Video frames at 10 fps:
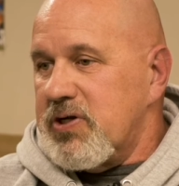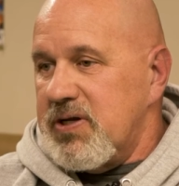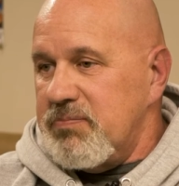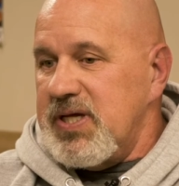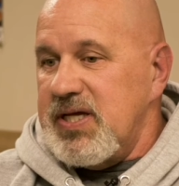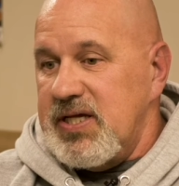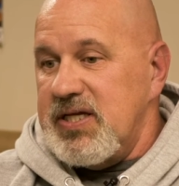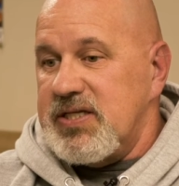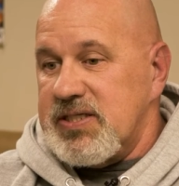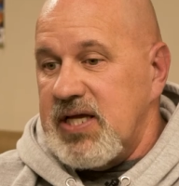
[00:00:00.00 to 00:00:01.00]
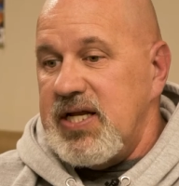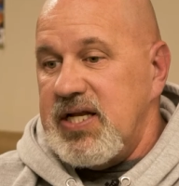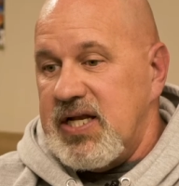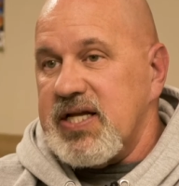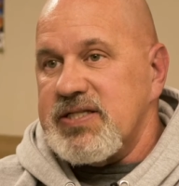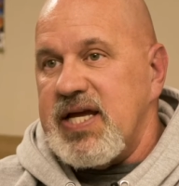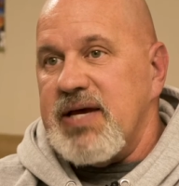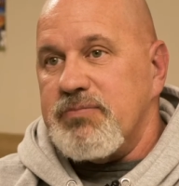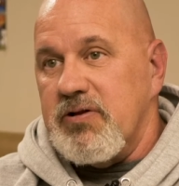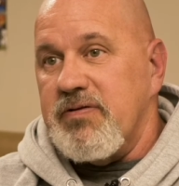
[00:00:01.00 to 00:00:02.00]
going to be setting an
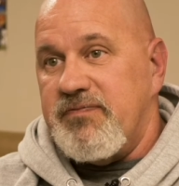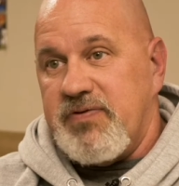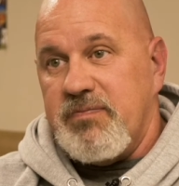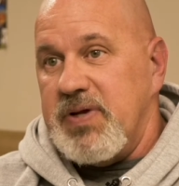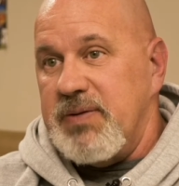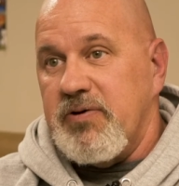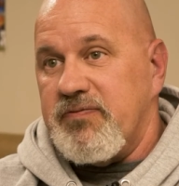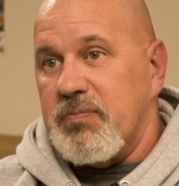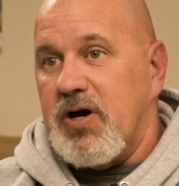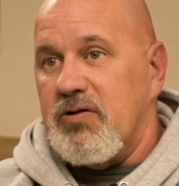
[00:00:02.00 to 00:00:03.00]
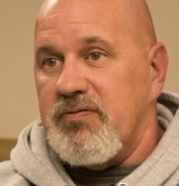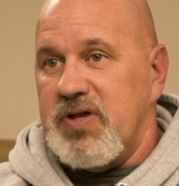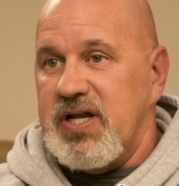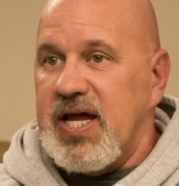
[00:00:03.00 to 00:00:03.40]
example from people from all over the